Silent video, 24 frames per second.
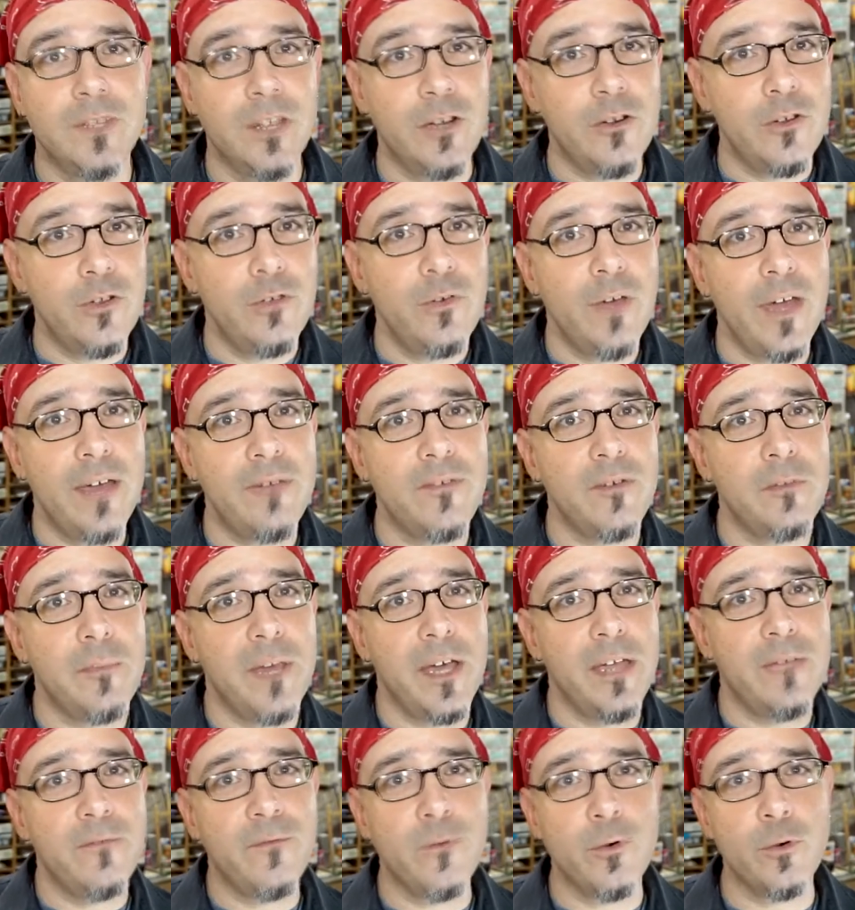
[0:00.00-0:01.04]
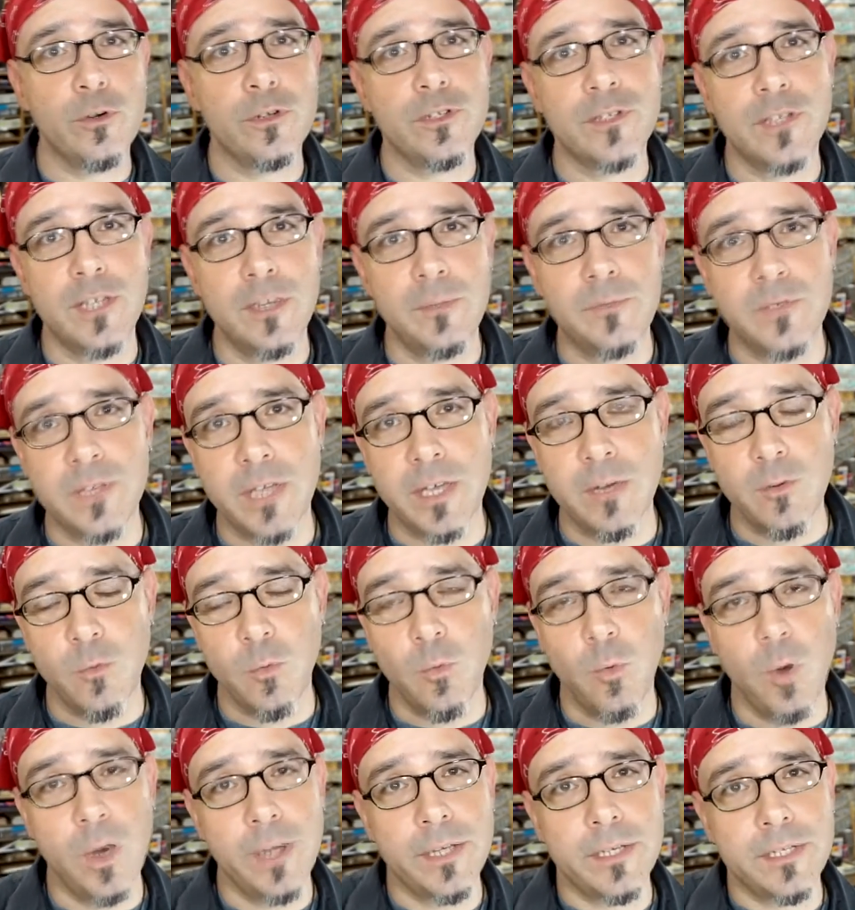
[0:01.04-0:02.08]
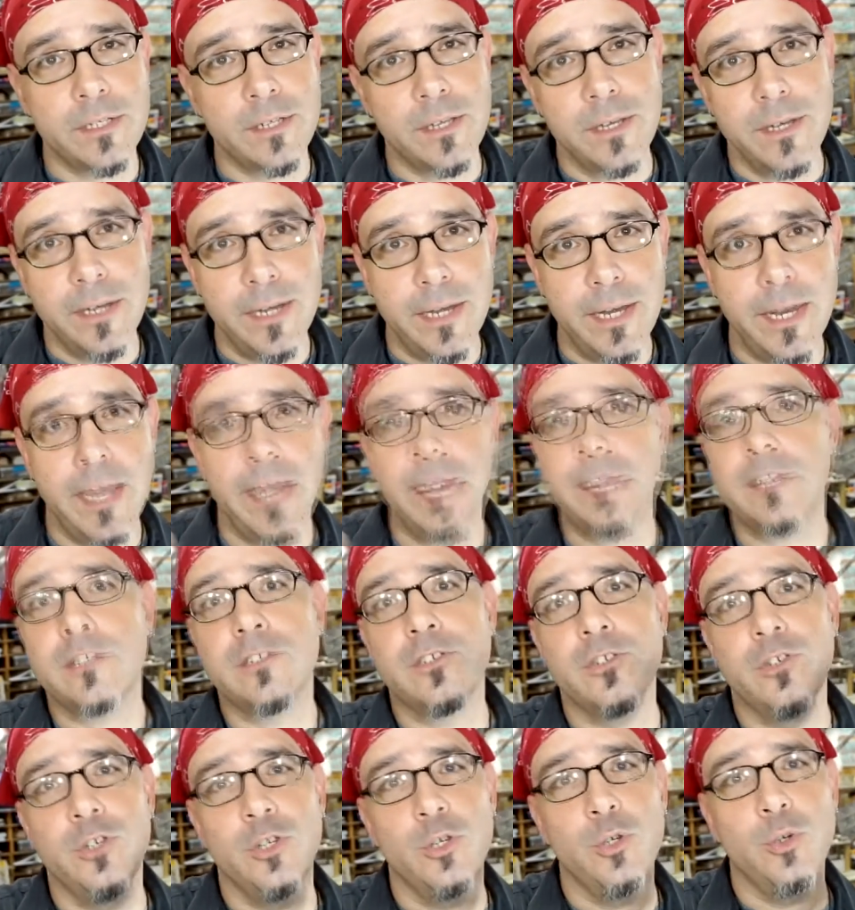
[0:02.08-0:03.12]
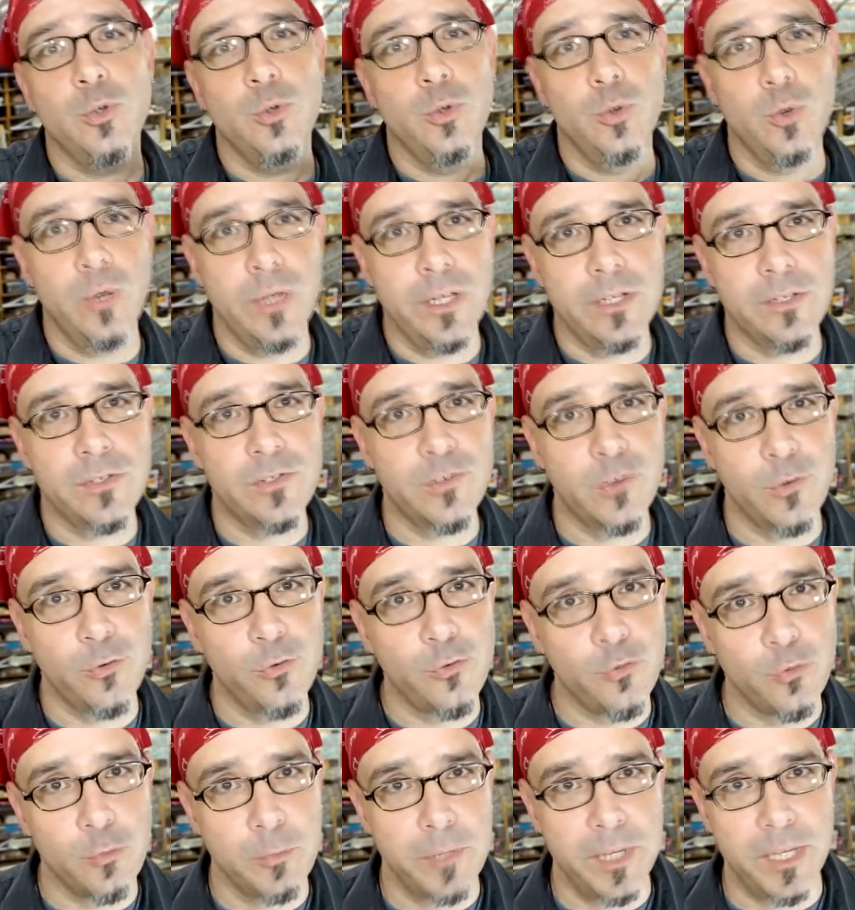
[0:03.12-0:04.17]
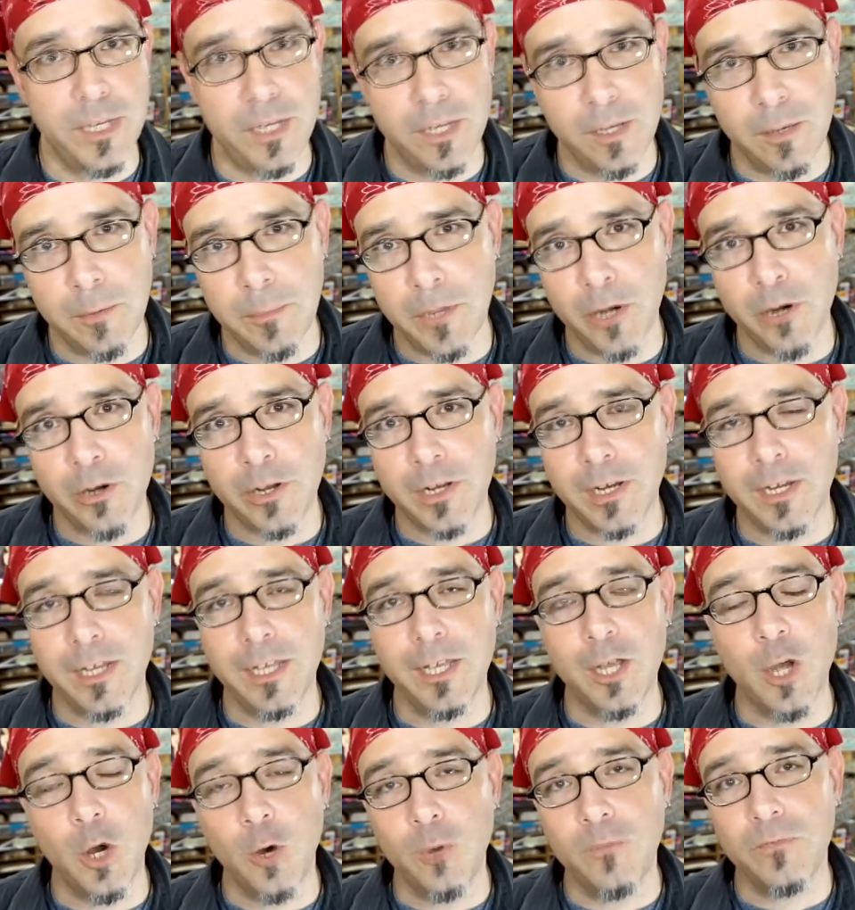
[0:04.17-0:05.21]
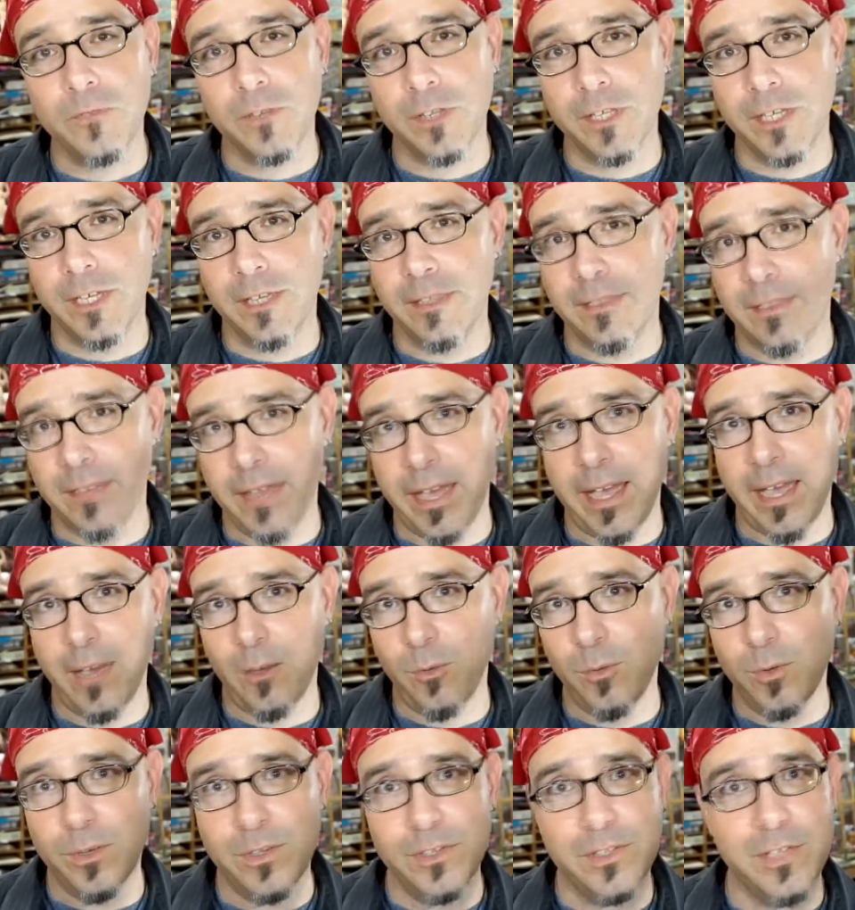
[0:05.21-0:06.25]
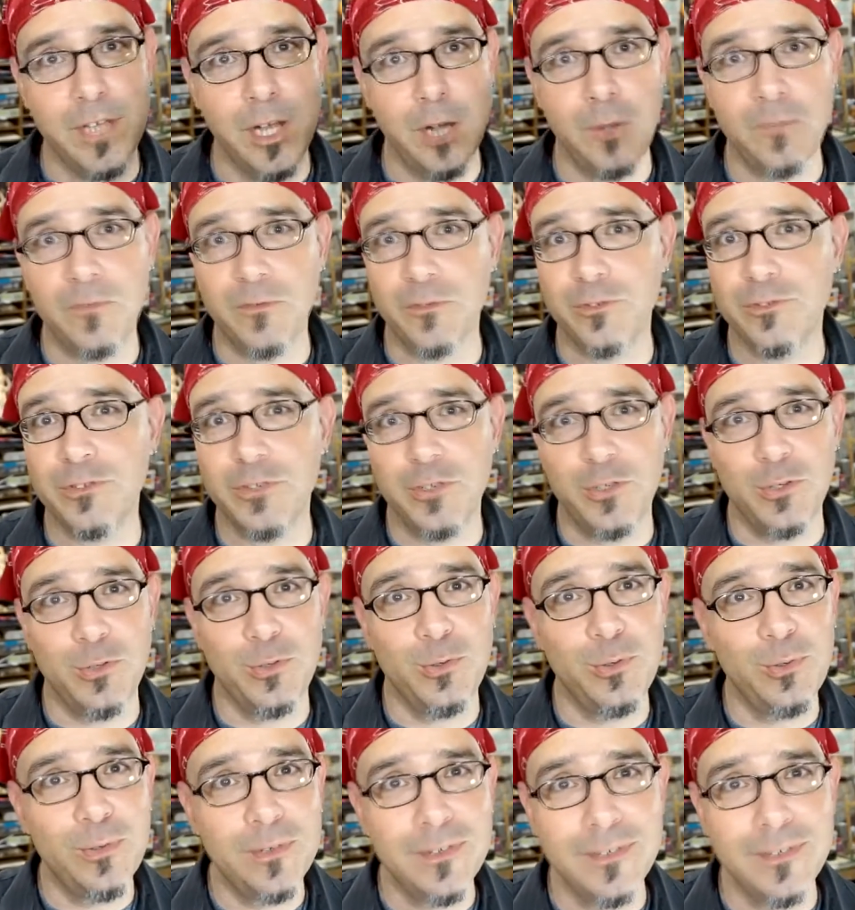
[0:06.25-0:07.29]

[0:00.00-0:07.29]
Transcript: There you have it, my four tips on what not to do in social media marketing. Hopefully that was helpful to you.